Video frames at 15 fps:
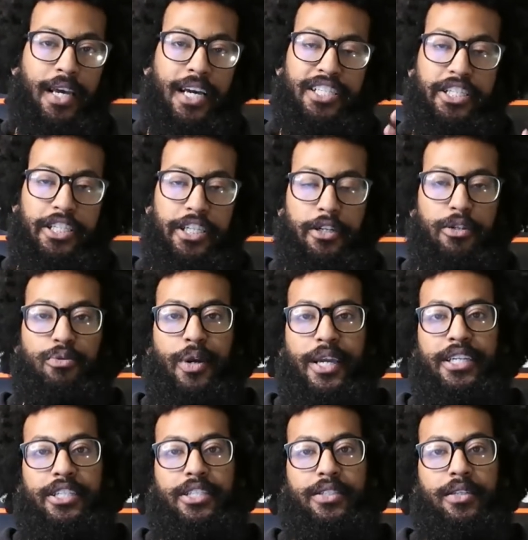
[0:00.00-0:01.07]
a
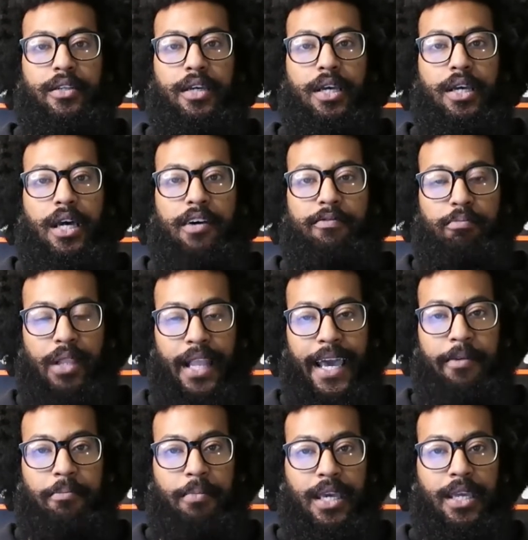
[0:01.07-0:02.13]
generation of
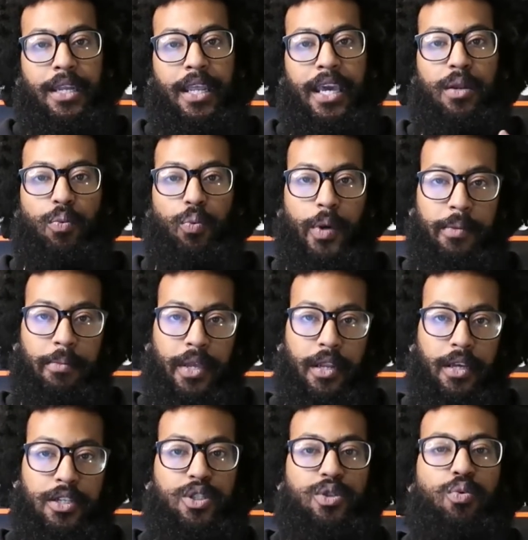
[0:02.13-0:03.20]
black men and
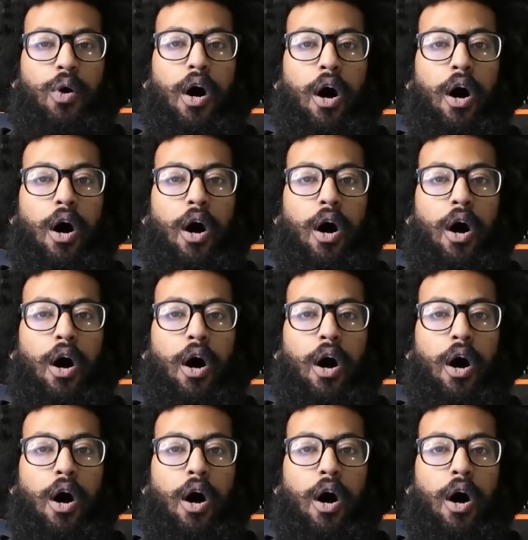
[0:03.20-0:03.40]
women to